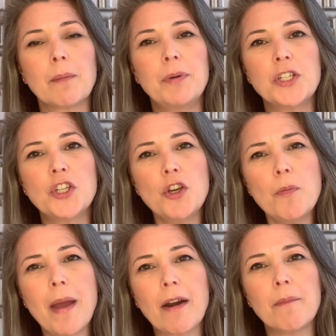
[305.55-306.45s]
But do
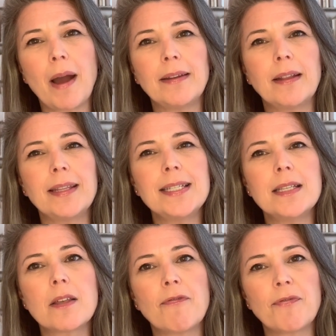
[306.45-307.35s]
bear in mind that this
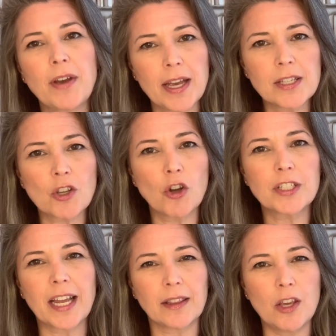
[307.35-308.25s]
is the first
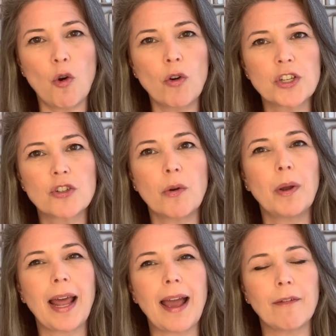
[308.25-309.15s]
contact the orchestra
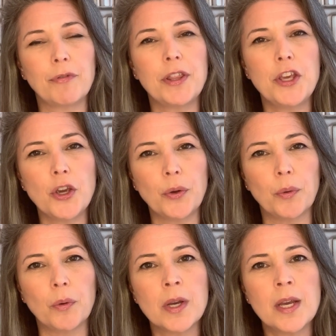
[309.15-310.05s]
will have with
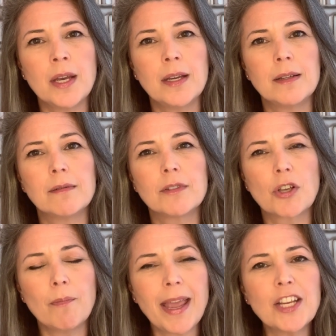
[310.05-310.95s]
you. So
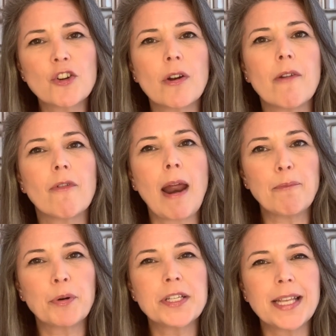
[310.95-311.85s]
make sure it
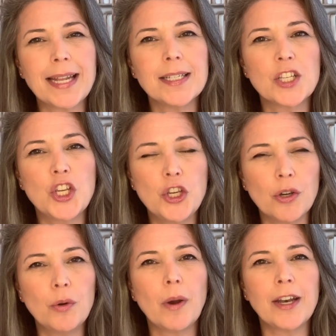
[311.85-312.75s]
represents
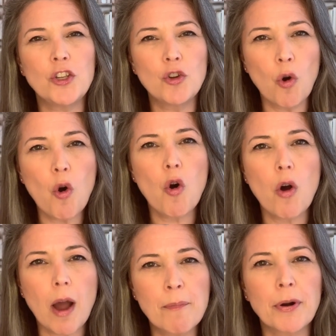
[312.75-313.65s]
you and
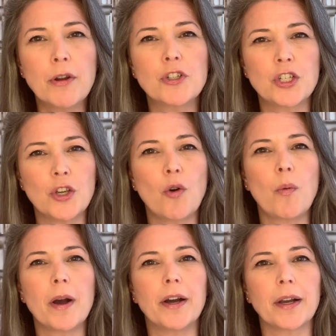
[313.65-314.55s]
your approach to your
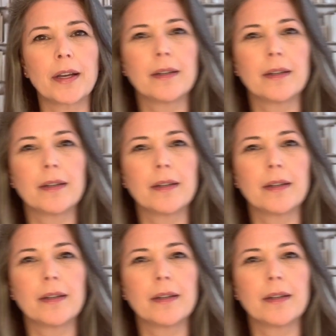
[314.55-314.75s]
work.